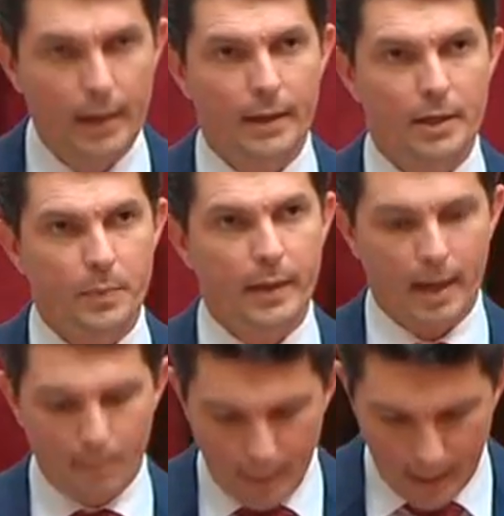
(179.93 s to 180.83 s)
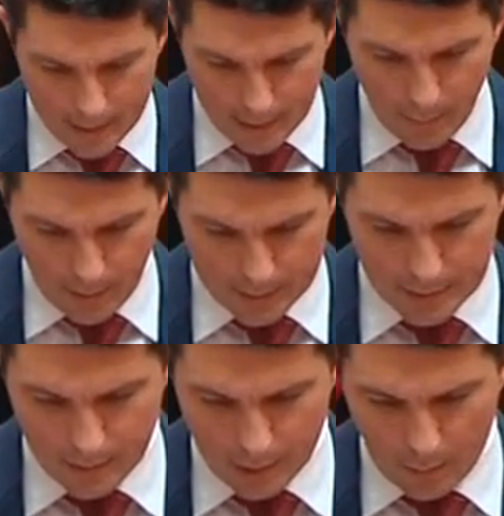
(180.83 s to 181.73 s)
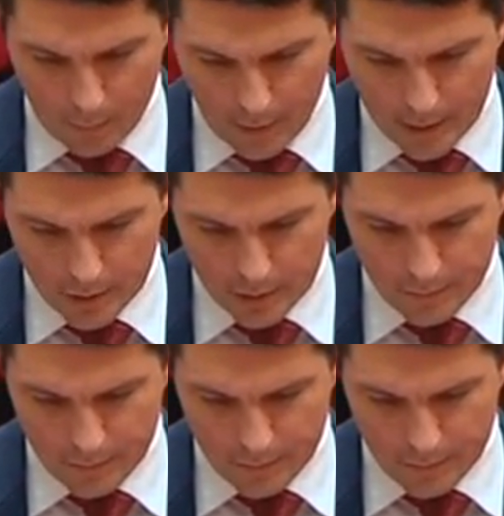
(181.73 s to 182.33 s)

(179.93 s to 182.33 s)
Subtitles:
"It has become part and parcel of the operations